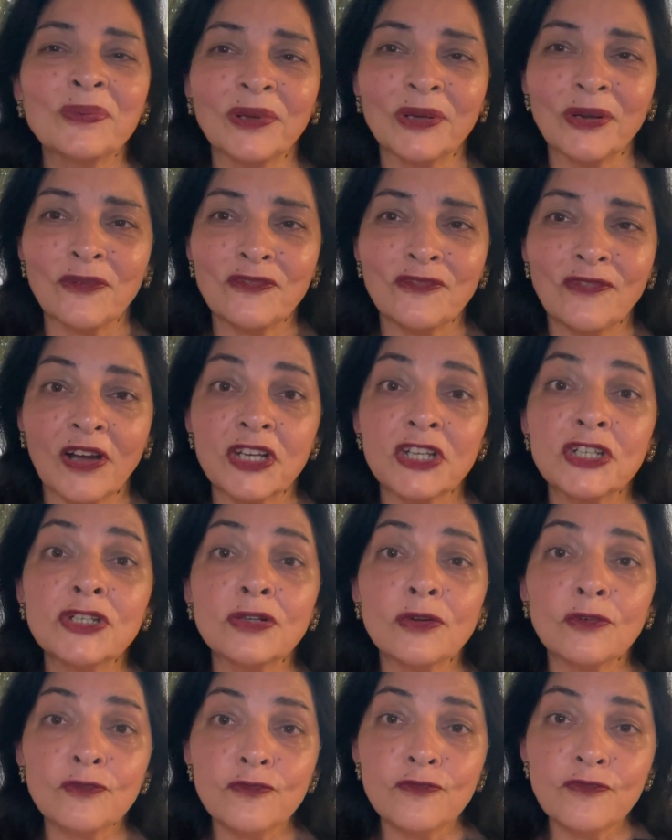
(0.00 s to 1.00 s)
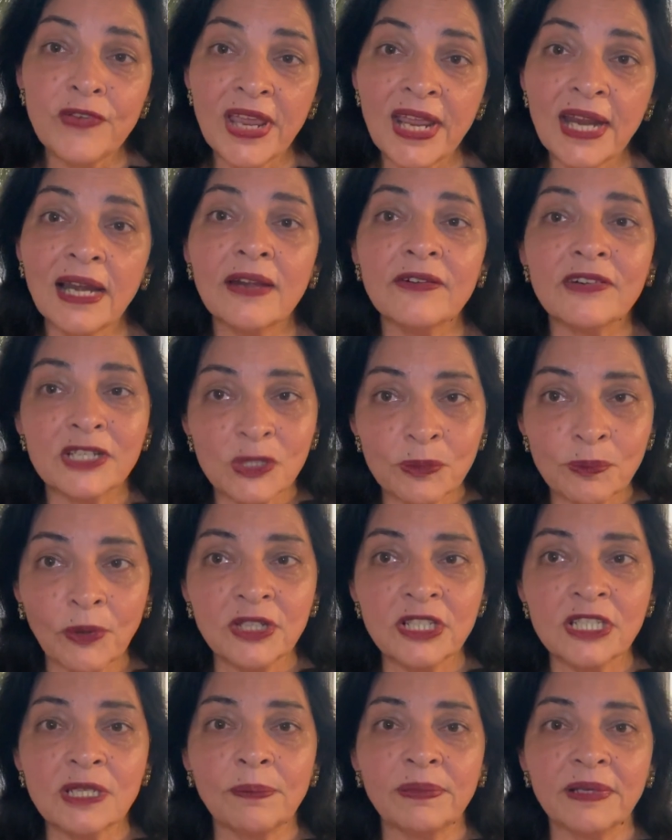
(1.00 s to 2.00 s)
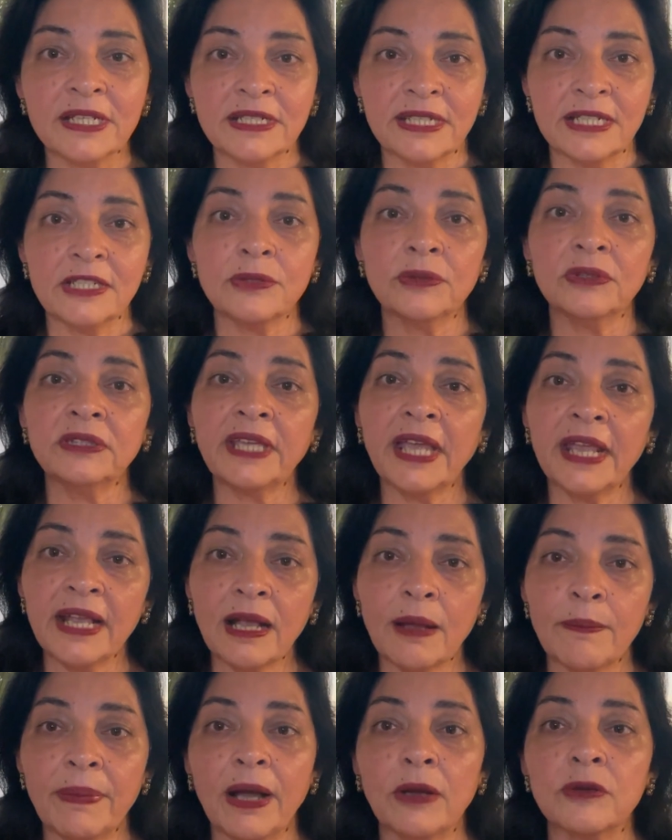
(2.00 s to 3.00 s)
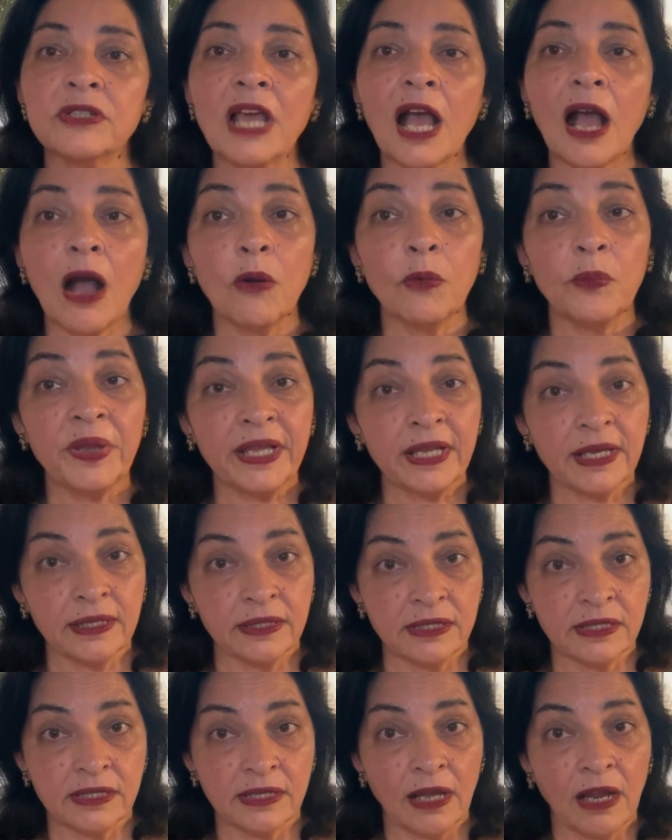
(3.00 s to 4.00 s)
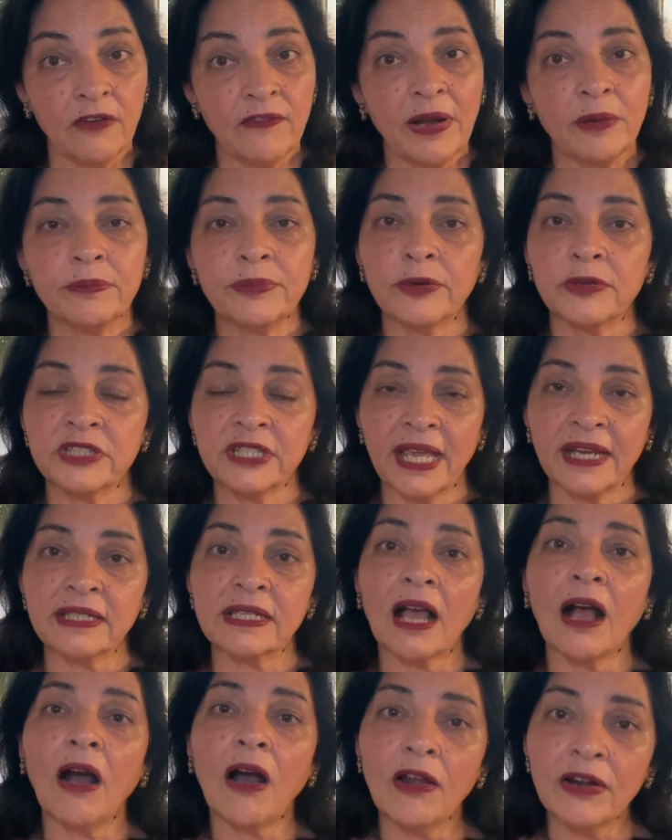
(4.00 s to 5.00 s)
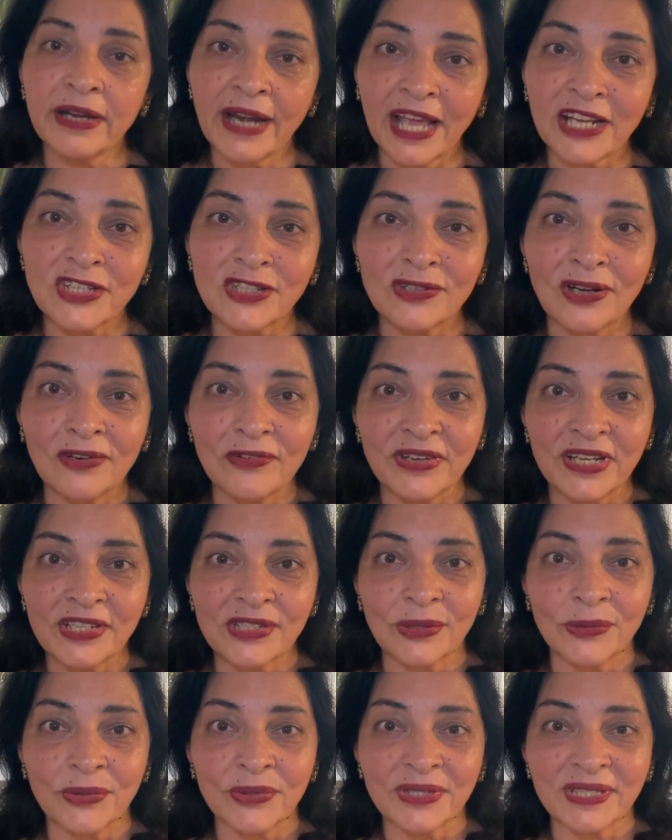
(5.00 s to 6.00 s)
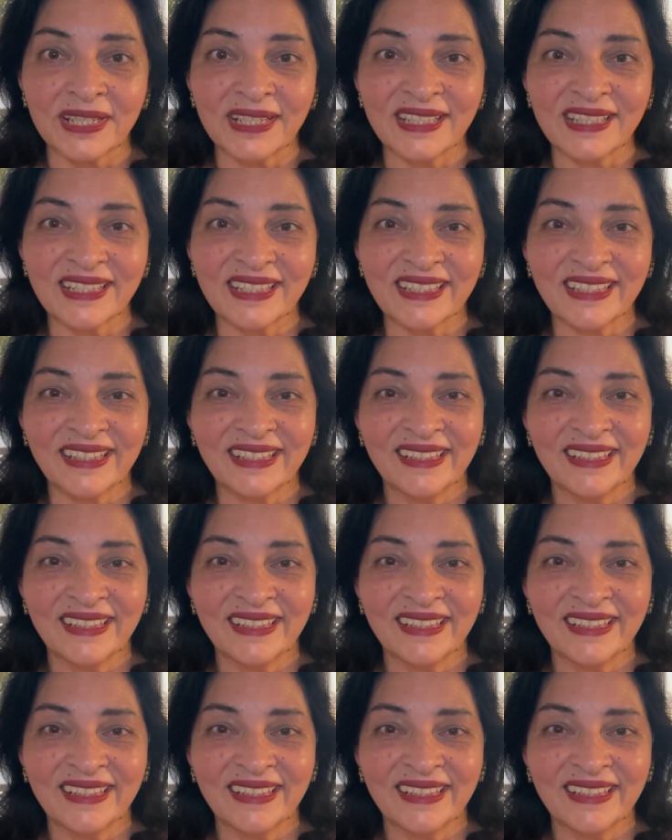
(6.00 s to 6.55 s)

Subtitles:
one of us should feel a responsibility to think about how we conserve and protect our natural resources.